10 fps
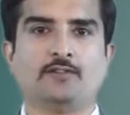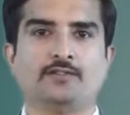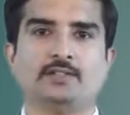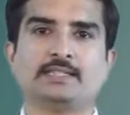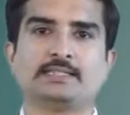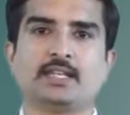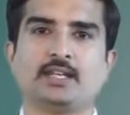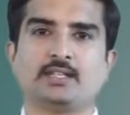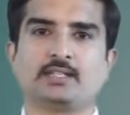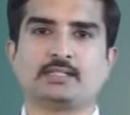of the
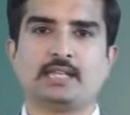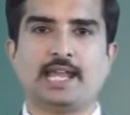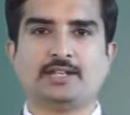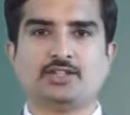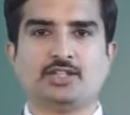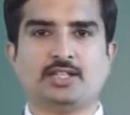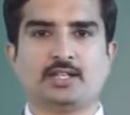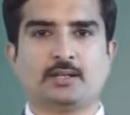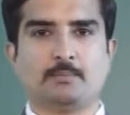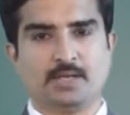serratus
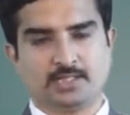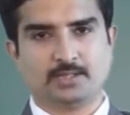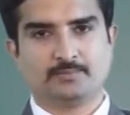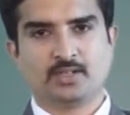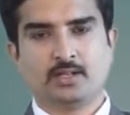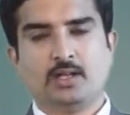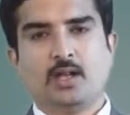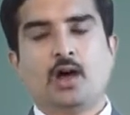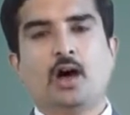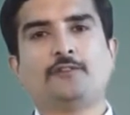anterior muscle.
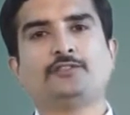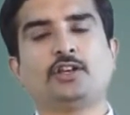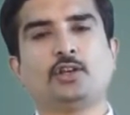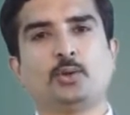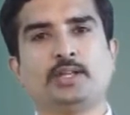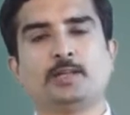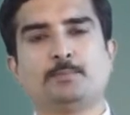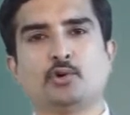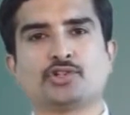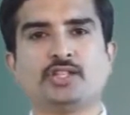After knowing the
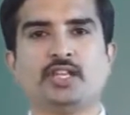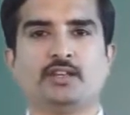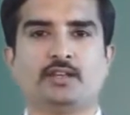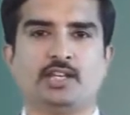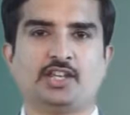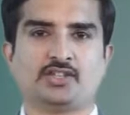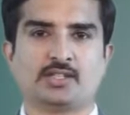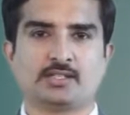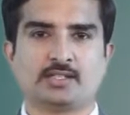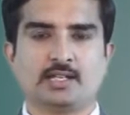posterior
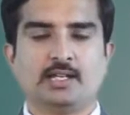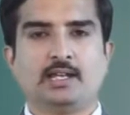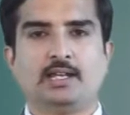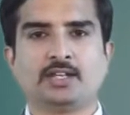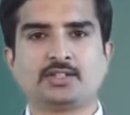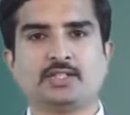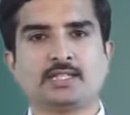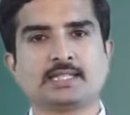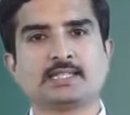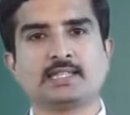relations, let's
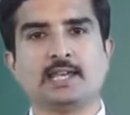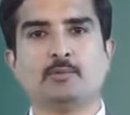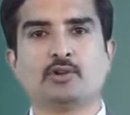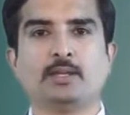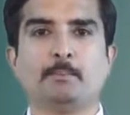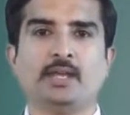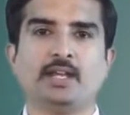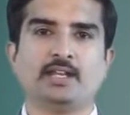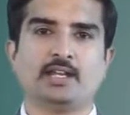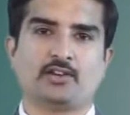discuss about the
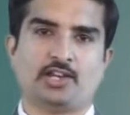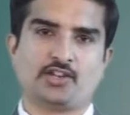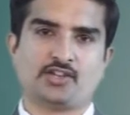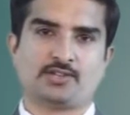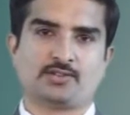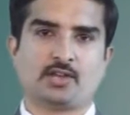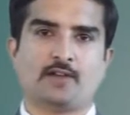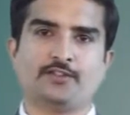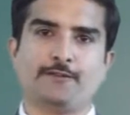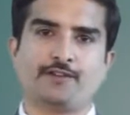medial relations
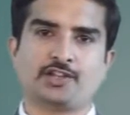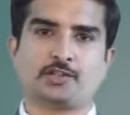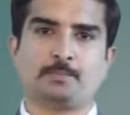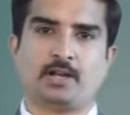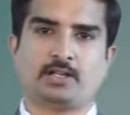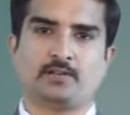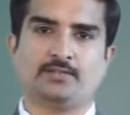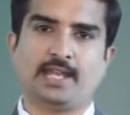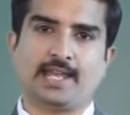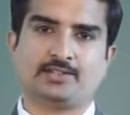of the first part of
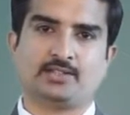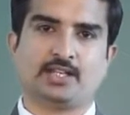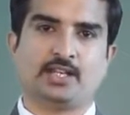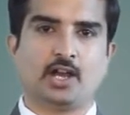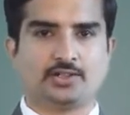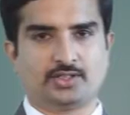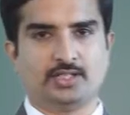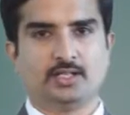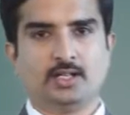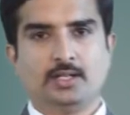the axillary artery.
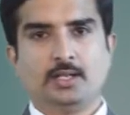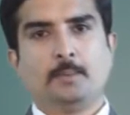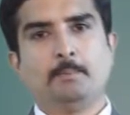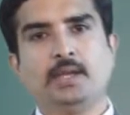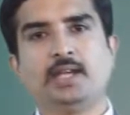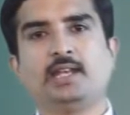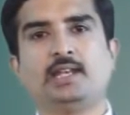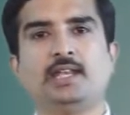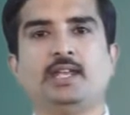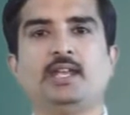
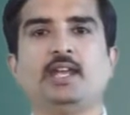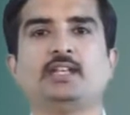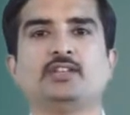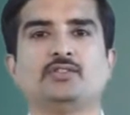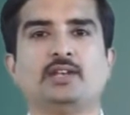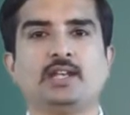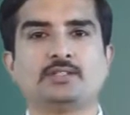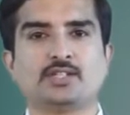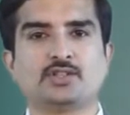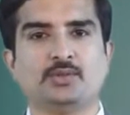Medially, it is
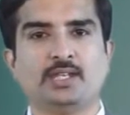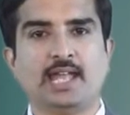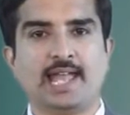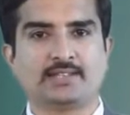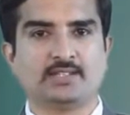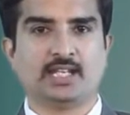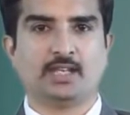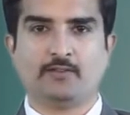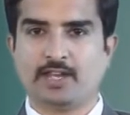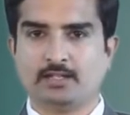related to the
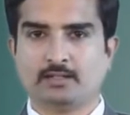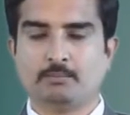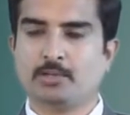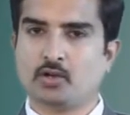axillary vein,